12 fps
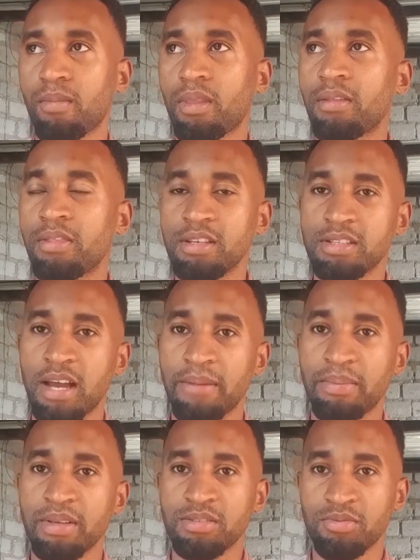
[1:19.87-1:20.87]
this
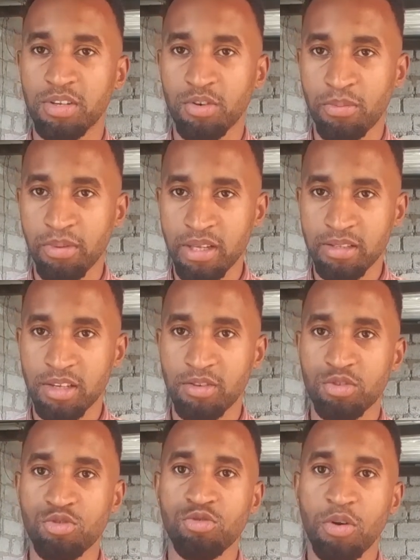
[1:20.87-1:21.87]
happens when your beds are
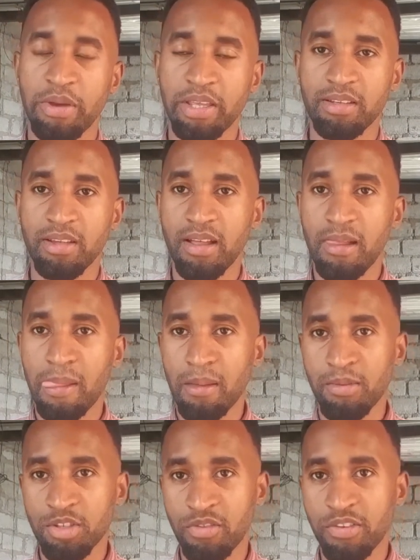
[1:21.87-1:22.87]
not growing,
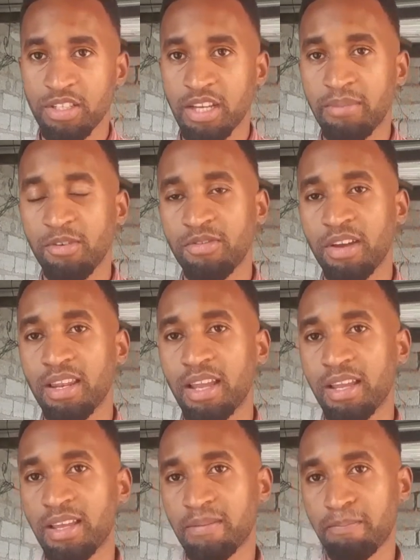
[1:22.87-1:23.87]
most of the time you find
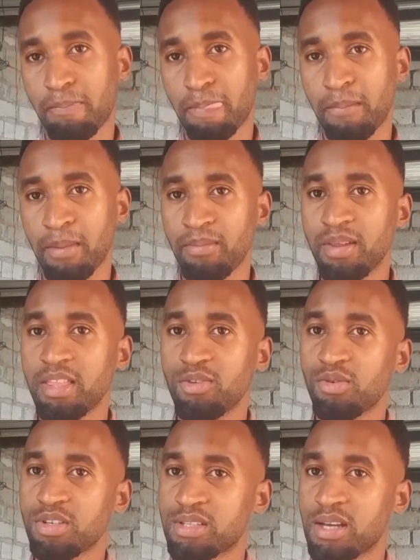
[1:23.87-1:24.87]
like maybe there
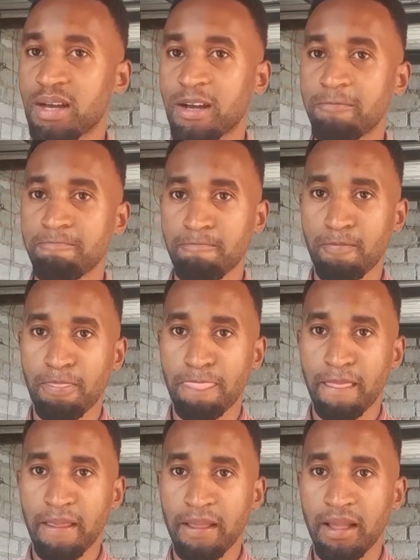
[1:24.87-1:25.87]
was a
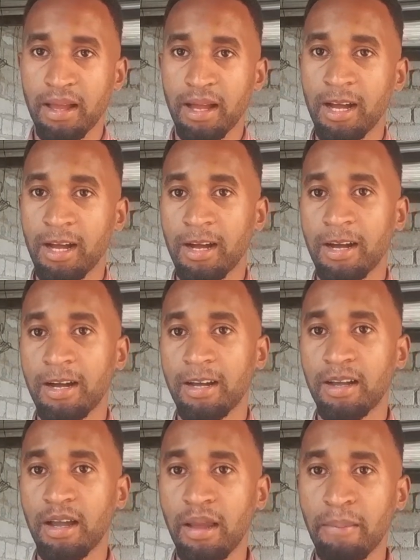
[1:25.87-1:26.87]

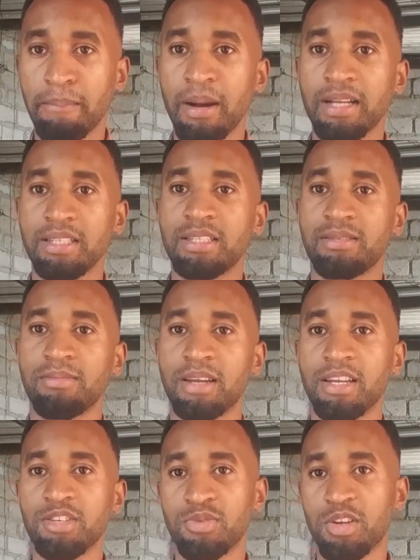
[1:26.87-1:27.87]
bad
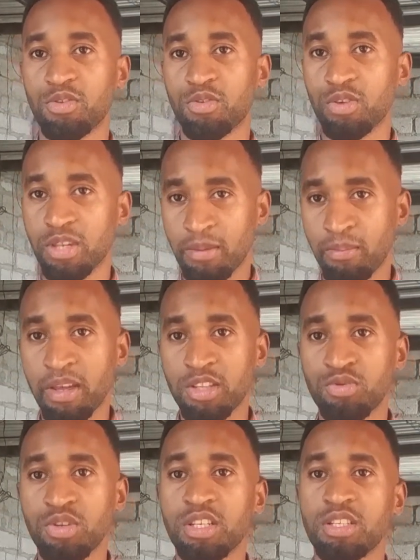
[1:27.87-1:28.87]
management on the
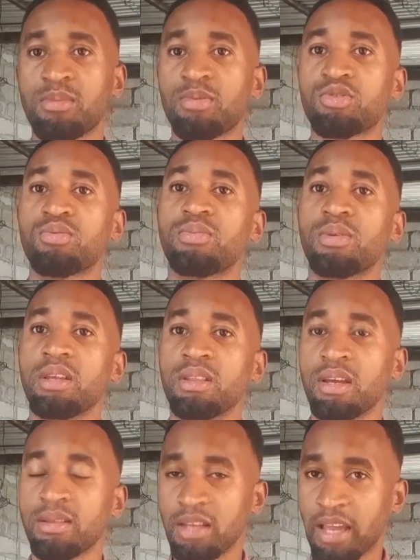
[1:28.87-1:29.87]
beds which are supposed to,
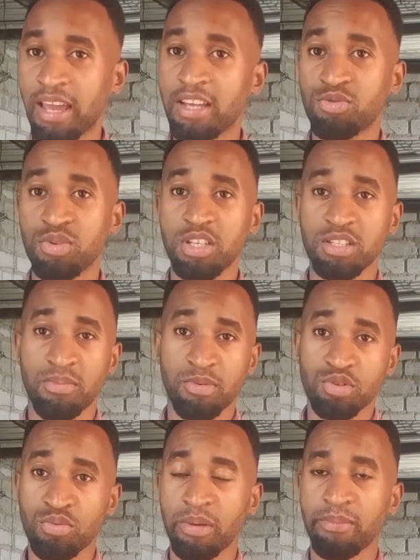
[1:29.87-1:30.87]
the eggs which are
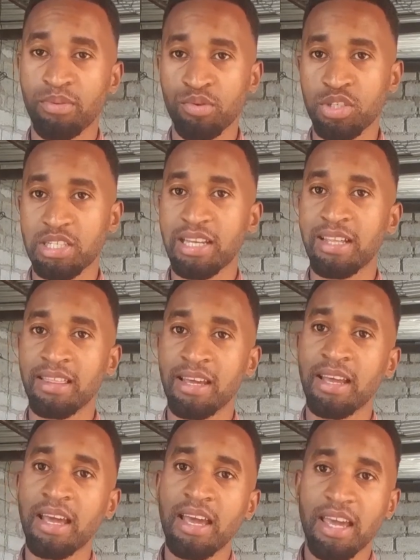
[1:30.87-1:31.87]
supposed to be put in the
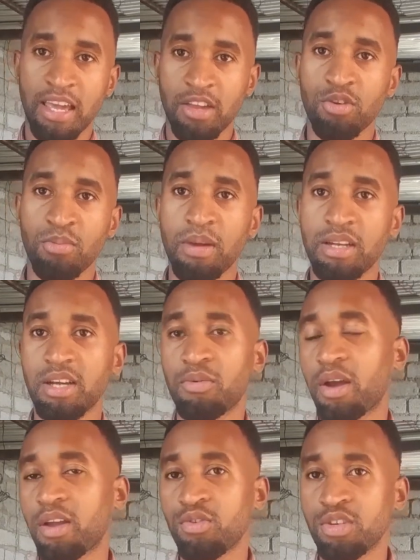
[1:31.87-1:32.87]
incubator
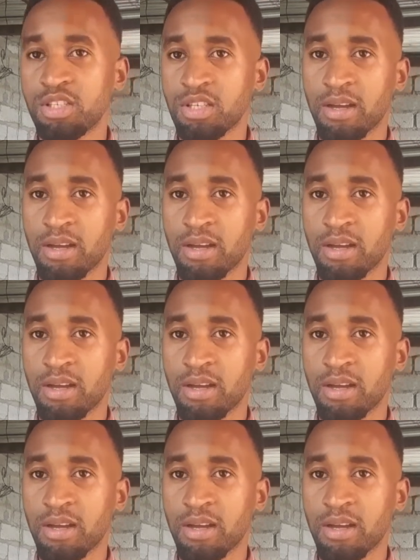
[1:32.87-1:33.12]
were not